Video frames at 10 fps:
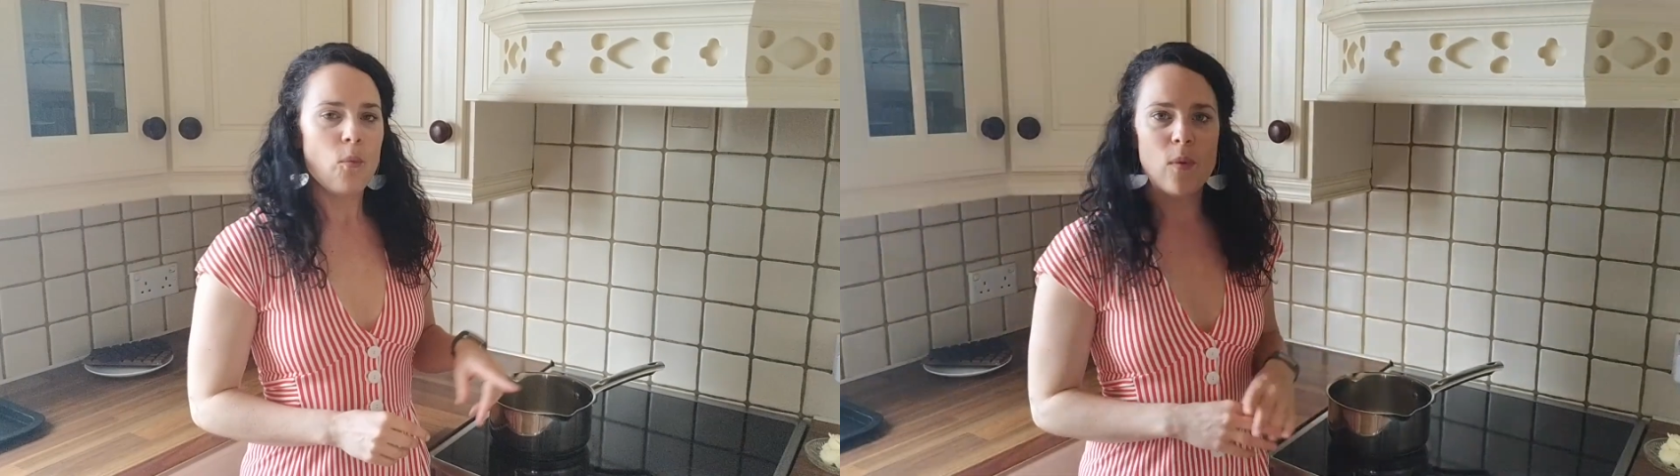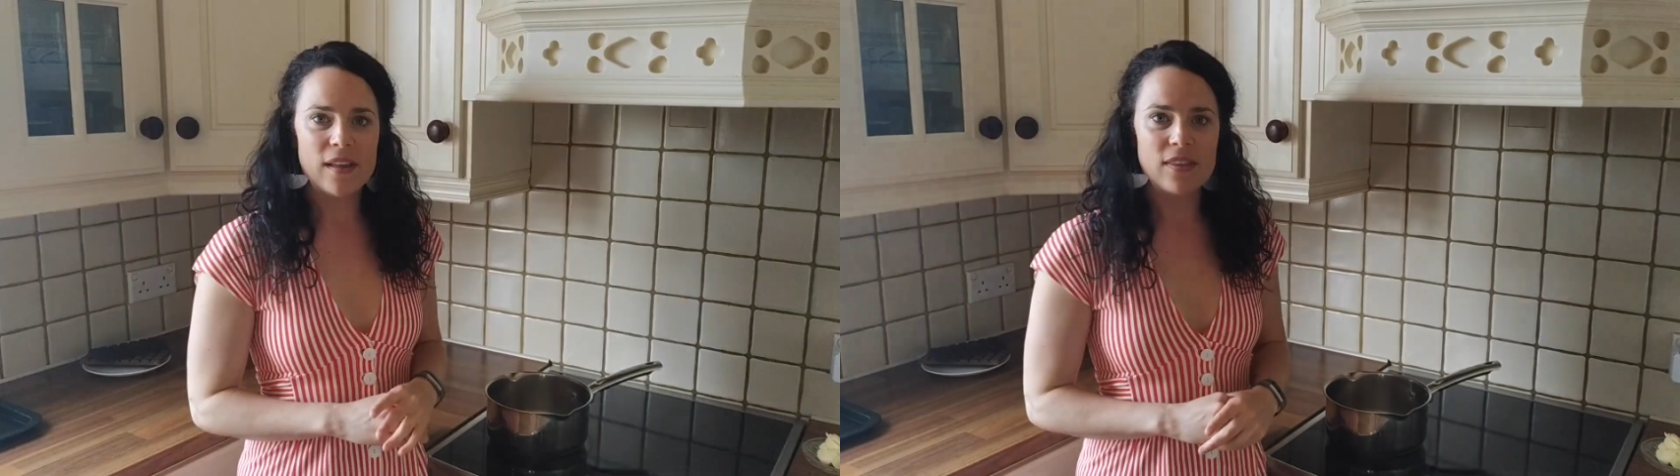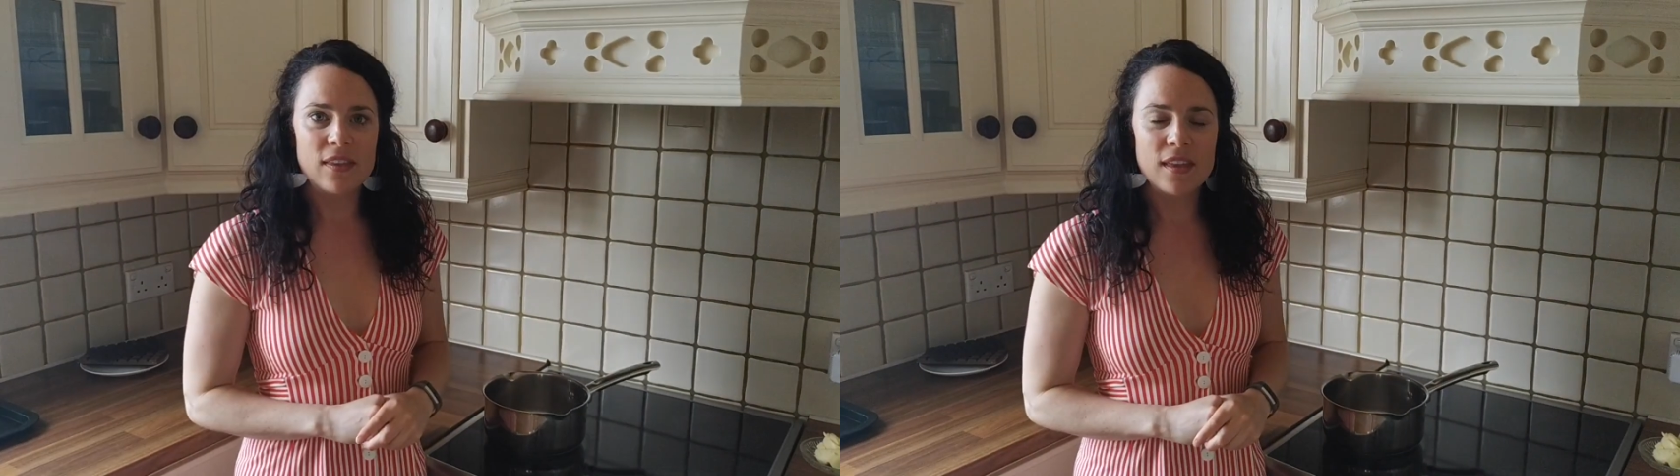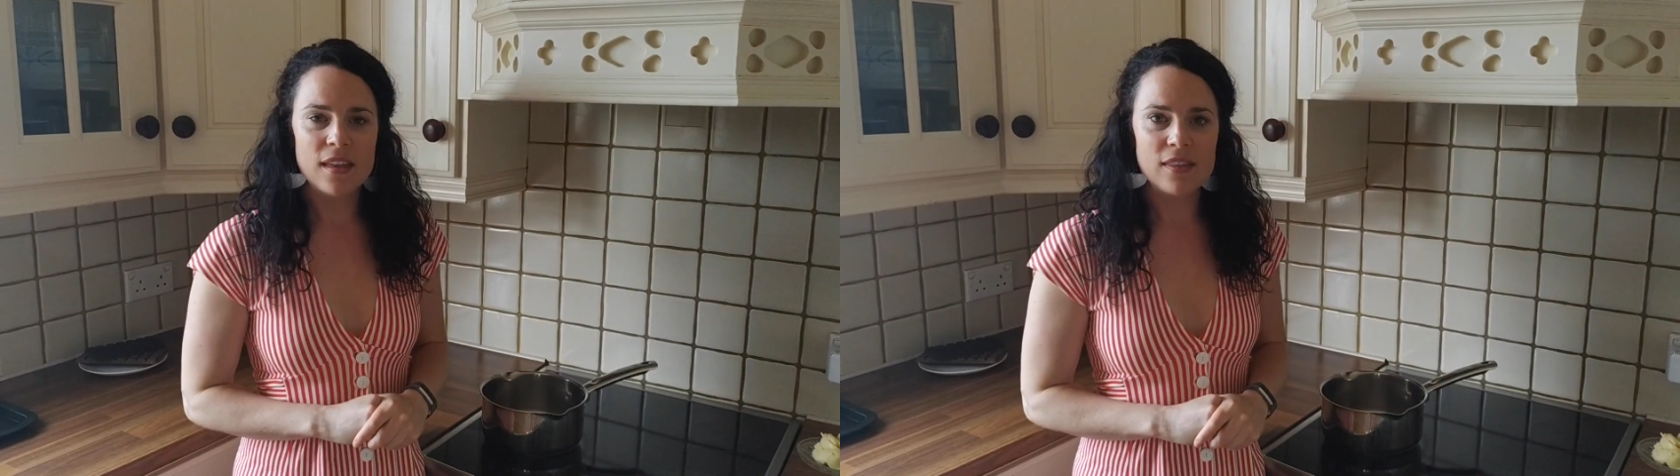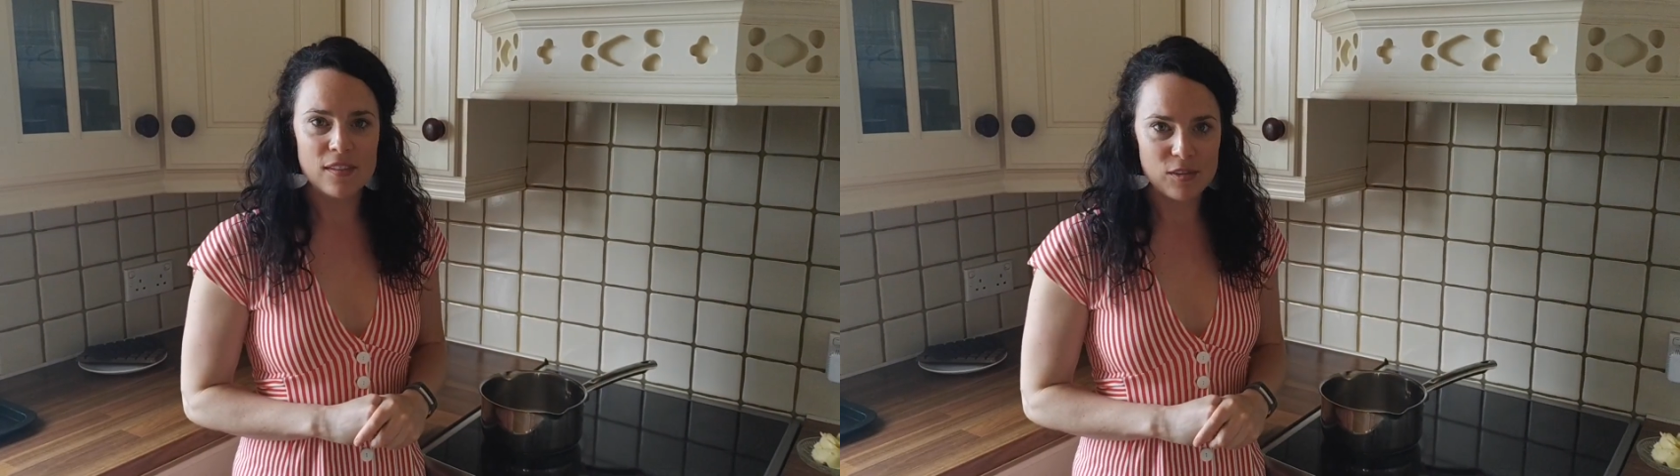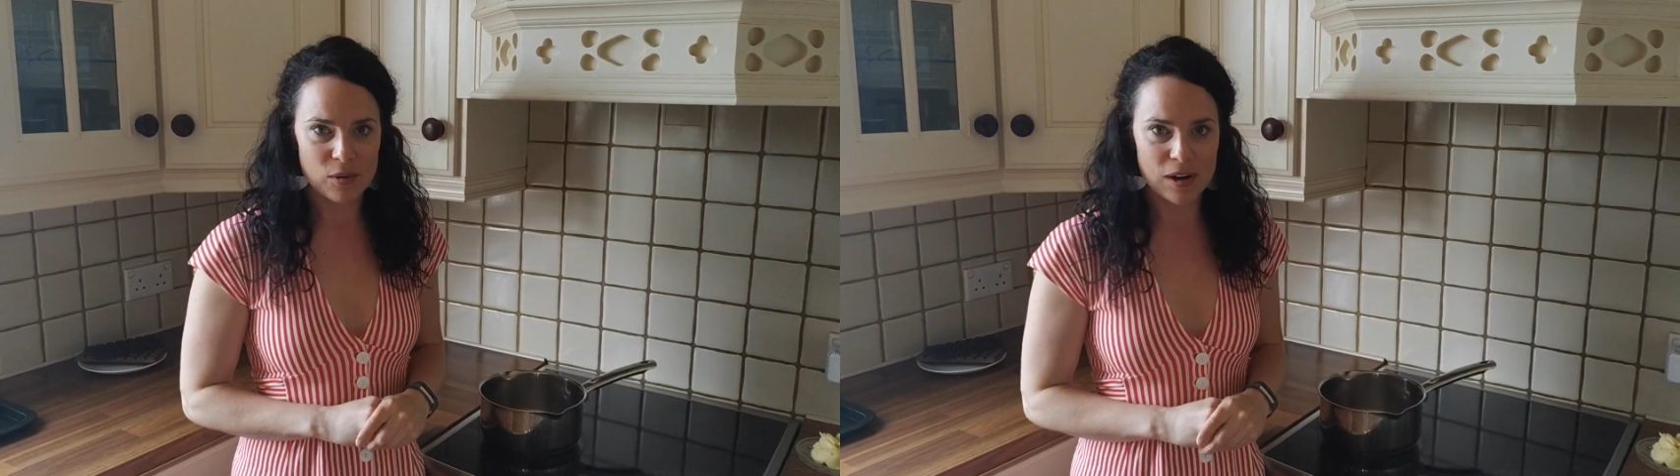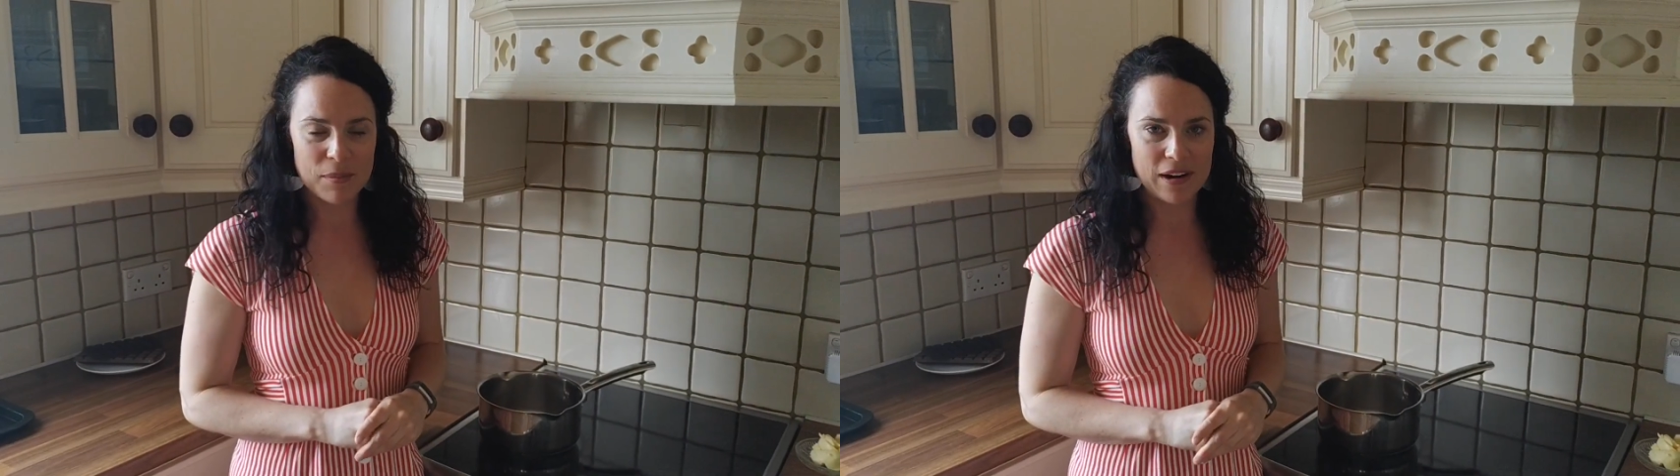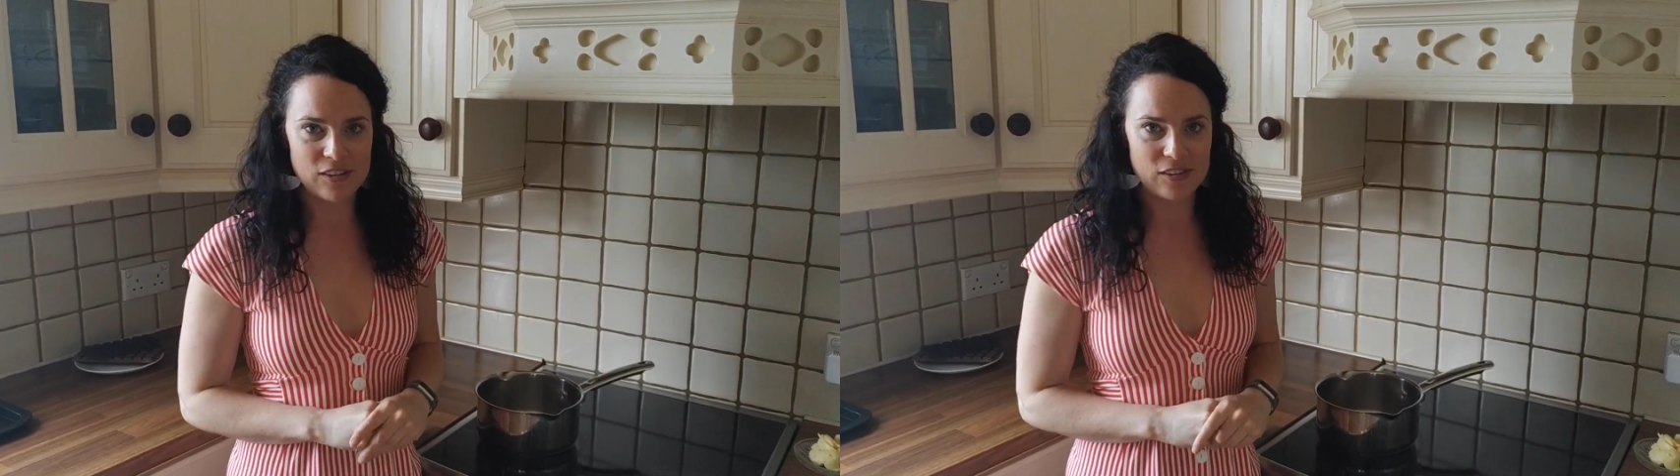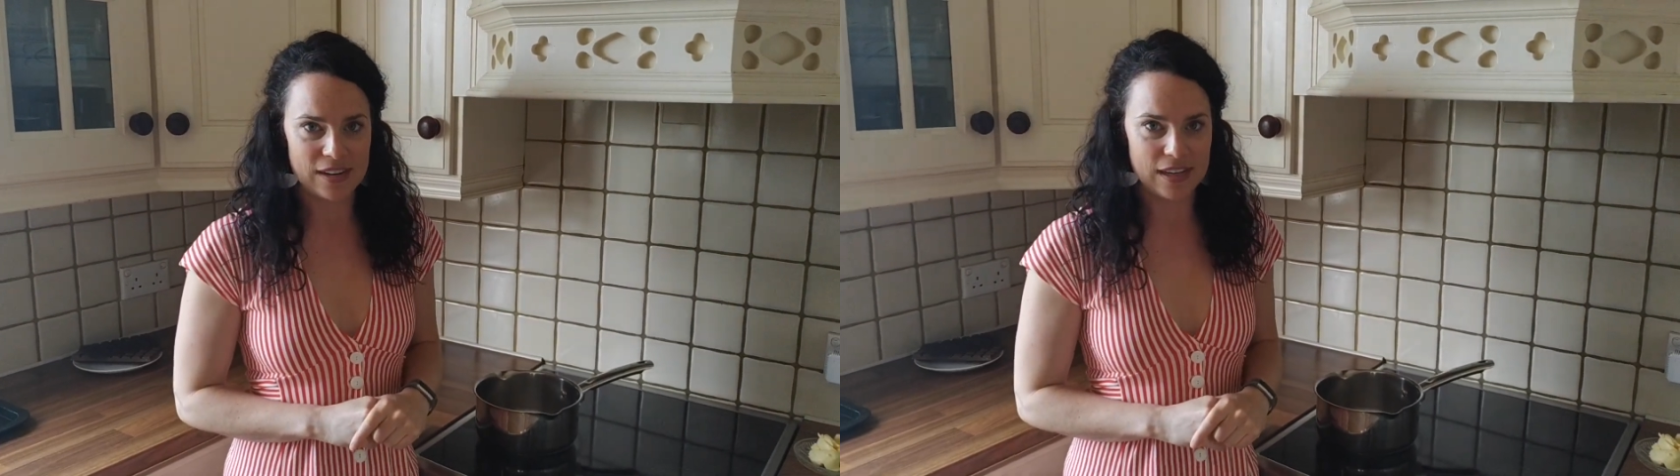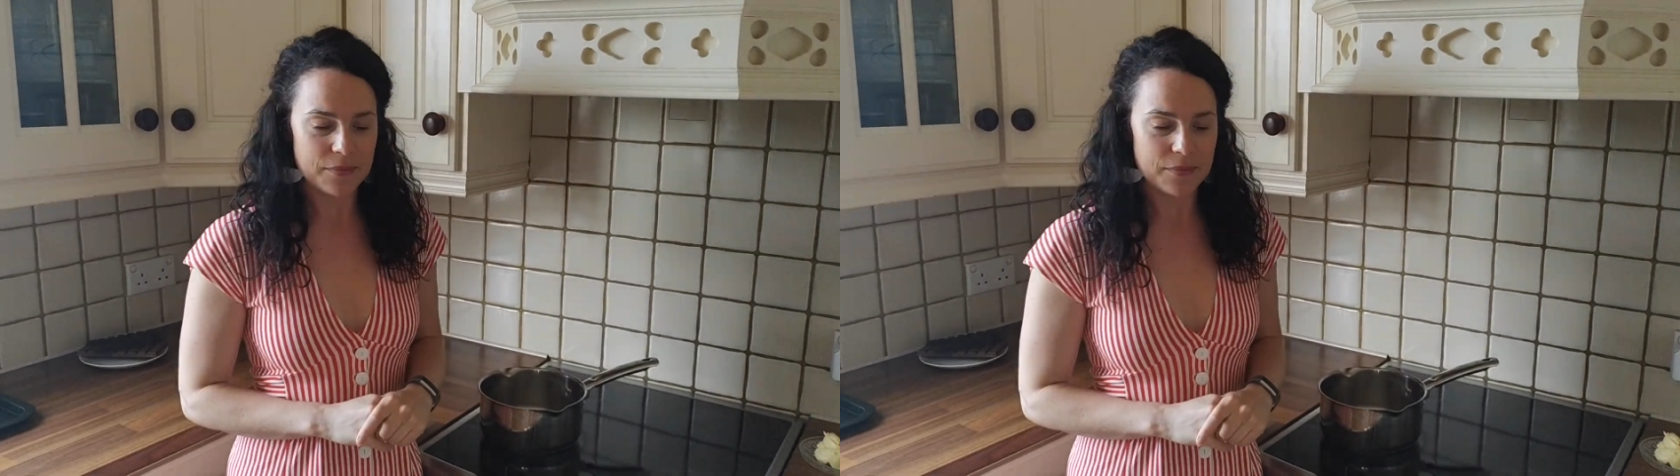with the stork margarine.